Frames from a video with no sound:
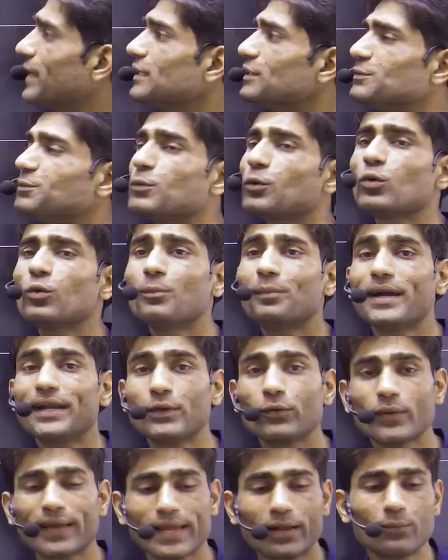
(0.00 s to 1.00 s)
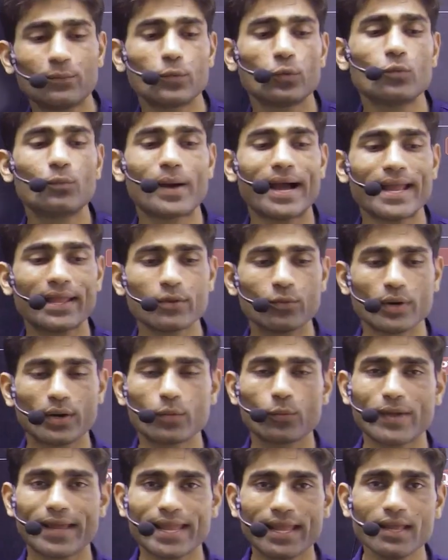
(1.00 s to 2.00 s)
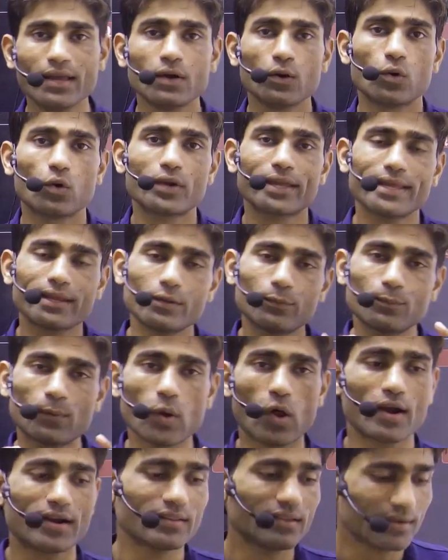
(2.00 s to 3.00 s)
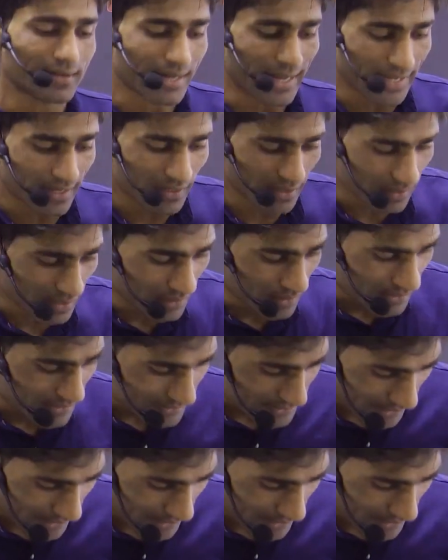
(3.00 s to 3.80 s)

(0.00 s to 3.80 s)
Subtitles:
proof, but you can prove by your way, okay. Plot the triangle, that